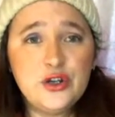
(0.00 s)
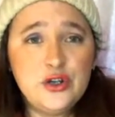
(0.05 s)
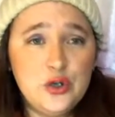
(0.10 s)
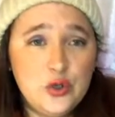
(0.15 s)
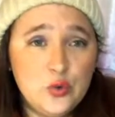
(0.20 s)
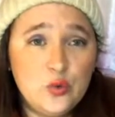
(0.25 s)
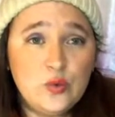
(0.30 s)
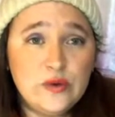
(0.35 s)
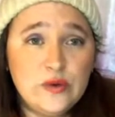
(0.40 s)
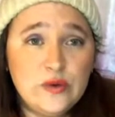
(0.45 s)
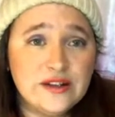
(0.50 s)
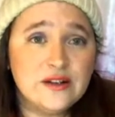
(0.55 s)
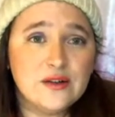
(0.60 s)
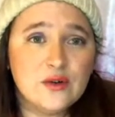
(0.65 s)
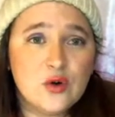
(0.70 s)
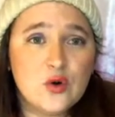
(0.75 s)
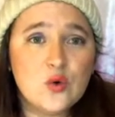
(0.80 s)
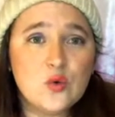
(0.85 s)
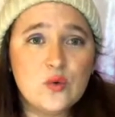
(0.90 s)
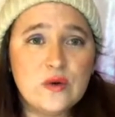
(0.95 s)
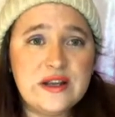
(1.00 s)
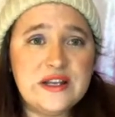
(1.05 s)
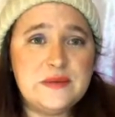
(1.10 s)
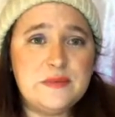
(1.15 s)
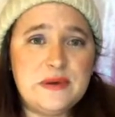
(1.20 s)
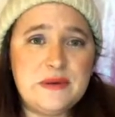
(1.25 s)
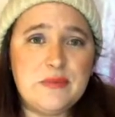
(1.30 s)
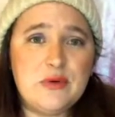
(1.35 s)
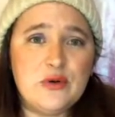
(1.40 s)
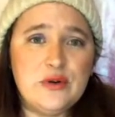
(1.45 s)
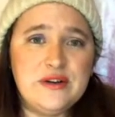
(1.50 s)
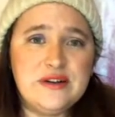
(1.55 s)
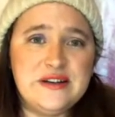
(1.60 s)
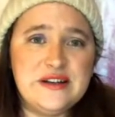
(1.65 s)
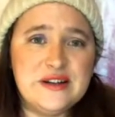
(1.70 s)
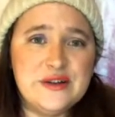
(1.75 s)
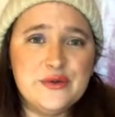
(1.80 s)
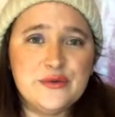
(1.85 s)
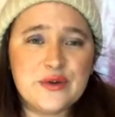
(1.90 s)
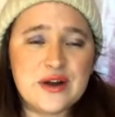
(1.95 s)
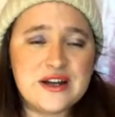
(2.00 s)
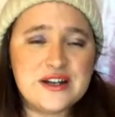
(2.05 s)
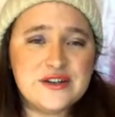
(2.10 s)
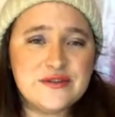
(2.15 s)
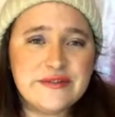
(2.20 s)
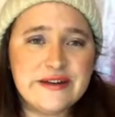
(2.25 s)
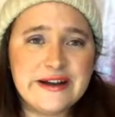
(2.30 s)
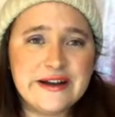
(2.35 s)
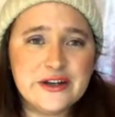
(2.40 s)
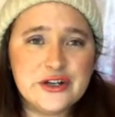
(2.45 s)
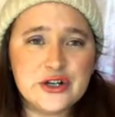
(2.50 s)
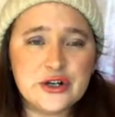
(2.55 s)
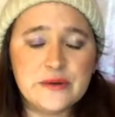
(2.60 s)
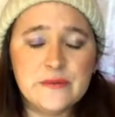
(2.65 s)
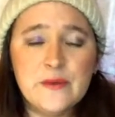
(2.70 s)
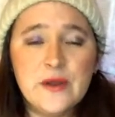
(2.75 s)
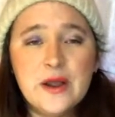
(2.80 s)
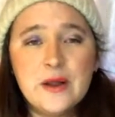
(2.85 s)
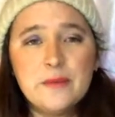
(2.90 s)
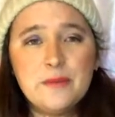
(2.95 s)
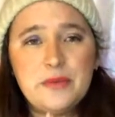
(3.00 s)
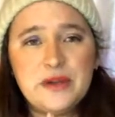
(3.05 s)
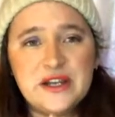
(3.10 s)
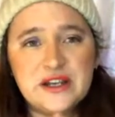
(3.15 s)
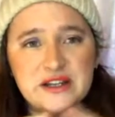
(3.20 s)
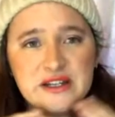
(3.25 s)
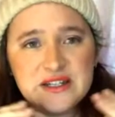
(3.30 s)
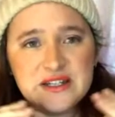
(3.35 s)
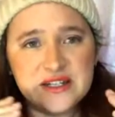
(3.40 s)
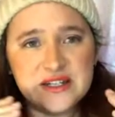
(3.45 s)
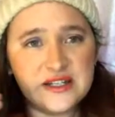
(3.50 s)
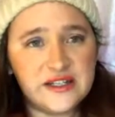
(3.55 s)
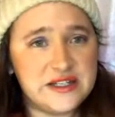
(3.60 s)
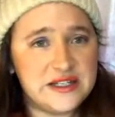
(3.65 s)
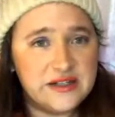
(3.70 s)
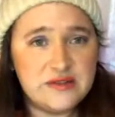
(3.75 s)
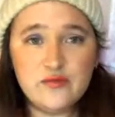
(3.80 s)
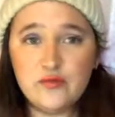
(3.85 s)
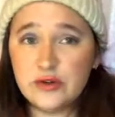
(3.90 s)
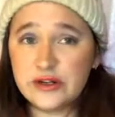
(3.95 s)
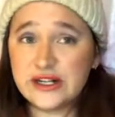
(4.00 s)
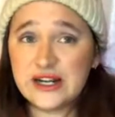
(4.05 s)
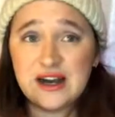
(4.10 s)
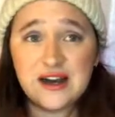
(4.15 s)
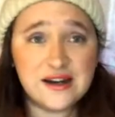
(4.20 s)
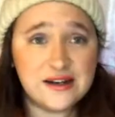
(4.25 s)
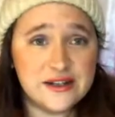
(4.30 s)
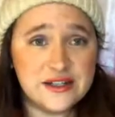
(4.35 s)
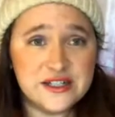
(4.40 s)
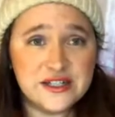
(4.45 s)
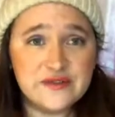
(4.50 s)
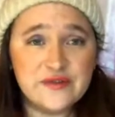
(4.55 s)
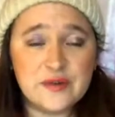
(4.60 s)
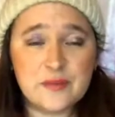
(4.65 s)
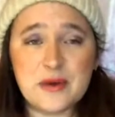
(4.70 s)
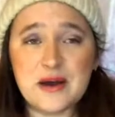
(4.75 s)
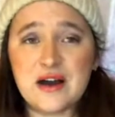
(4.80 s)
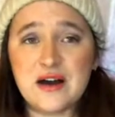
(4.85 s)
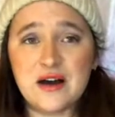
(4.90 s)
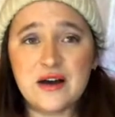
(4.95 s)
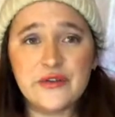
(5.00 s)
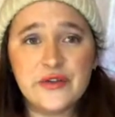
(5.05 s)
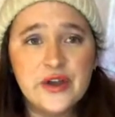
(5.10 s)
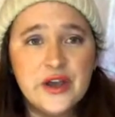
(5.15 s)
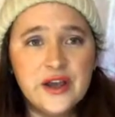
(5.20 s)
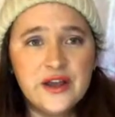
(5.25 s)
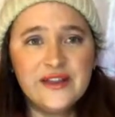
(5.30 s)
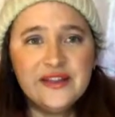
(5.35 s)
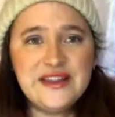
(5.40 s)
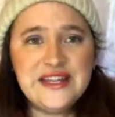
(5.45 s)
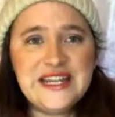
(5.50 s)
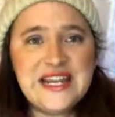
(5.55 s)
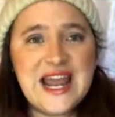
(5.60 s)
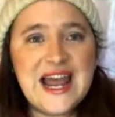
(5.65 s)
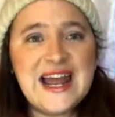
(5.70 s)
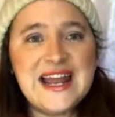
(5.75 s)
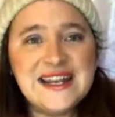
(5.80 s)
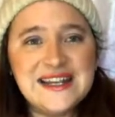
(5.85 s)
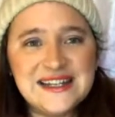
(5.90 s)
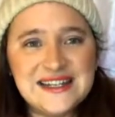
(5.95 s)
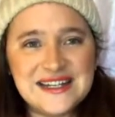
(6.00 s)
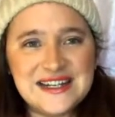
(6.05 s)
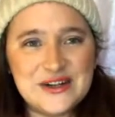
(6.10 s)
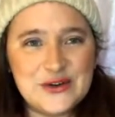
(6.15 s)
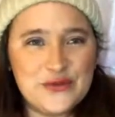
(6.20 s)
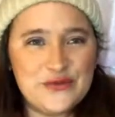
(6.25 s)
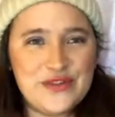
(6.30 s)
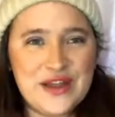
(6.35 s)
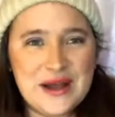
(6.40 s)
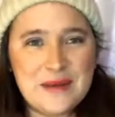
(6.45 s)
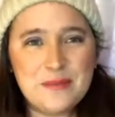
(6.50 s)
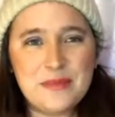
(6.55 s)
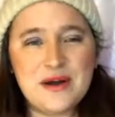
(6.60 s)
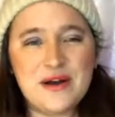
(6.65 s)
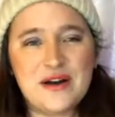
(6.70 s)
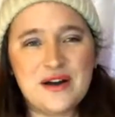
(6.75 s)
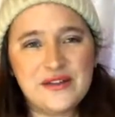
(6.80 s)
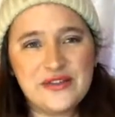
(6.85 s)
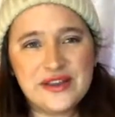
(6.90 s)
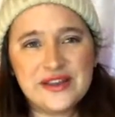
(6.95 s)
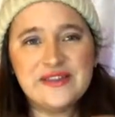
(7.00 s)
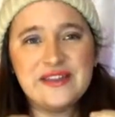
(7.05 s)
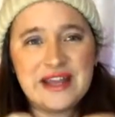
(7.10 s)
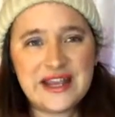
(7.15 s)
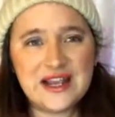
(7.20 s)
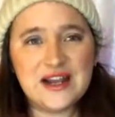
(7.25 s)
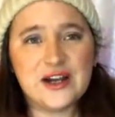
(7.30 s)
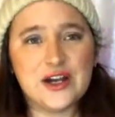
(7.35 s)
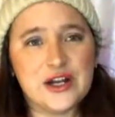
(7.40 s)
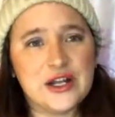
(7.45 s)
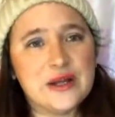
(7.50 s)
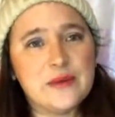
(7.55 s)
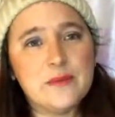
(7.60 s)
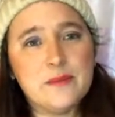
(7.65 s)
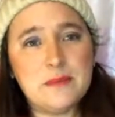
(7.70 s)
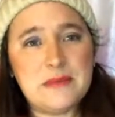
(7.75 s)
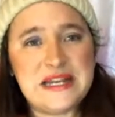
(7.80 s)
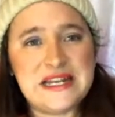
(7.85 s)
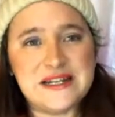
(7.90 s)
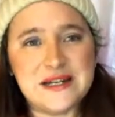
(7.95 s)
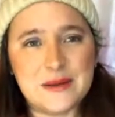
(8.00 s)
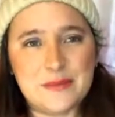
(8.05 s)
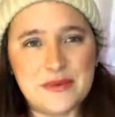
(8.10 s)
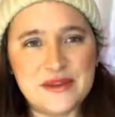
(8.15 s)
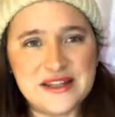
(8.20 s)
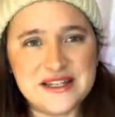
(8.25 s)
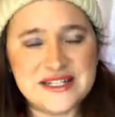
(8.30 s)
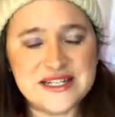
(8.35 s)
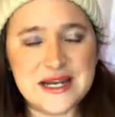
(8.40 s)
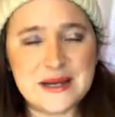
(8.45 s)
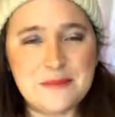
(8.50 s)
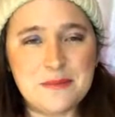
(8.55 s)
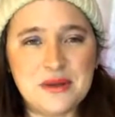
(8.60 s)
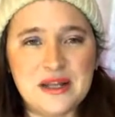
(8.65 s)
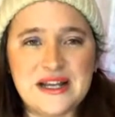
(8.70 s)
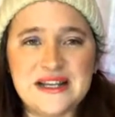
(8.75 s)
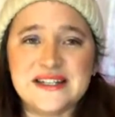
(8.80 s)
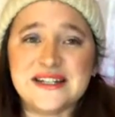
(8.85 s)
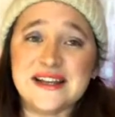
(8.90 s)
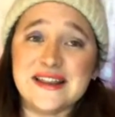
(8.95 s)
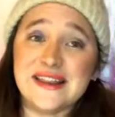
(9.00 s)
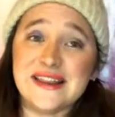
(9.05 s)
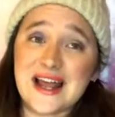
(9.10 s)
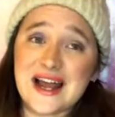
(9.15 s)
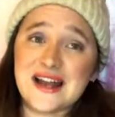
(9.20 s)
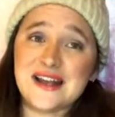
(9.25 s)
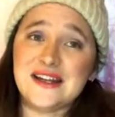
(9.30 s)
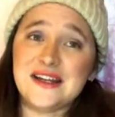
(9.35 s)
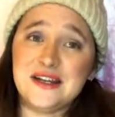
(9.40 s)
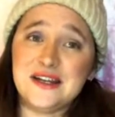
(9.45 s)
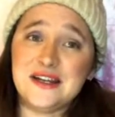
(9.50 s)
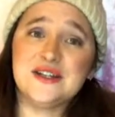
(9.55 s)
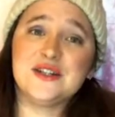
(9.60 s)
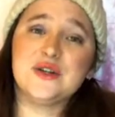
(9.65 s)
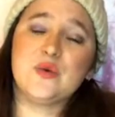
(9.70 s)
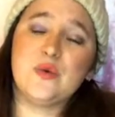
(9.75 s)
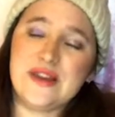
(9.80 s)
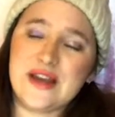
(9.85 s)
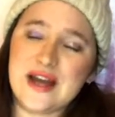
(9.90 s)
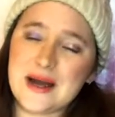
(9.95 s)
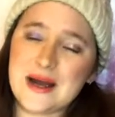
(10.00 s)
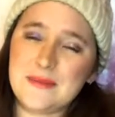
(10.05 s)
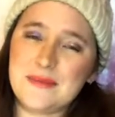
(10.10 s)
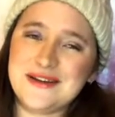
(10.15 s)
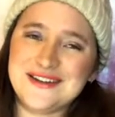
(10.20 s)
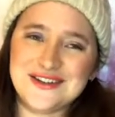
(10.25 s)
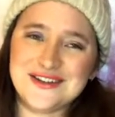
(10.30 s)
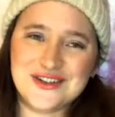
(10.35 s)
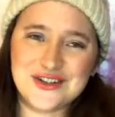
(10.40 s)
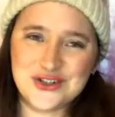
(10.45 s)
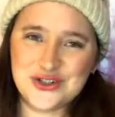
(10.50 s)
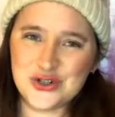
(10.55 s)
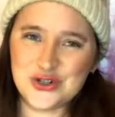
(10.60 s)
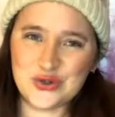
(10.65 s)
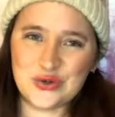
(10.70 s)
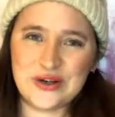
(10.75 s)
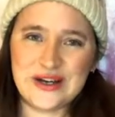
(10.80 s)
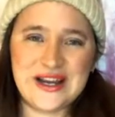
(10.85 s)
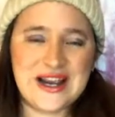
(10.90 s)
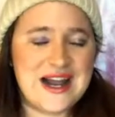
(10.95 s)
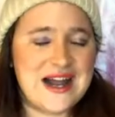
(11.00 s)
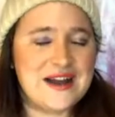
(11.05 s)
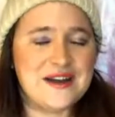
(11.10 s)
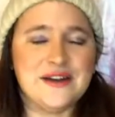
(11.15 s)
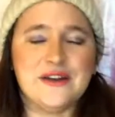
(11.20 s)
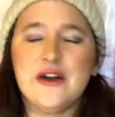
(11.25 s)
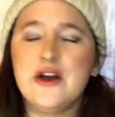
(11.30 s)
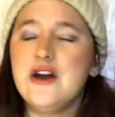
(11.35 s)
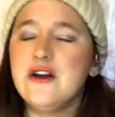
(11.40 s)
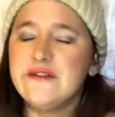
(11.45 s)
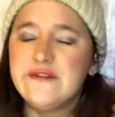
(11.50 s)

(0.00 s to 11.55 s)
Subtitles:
You will always be pointed in the right direction because regardless of the path, the ending of that path, they are going to meet up at the same place, and that is with happiness, joy, and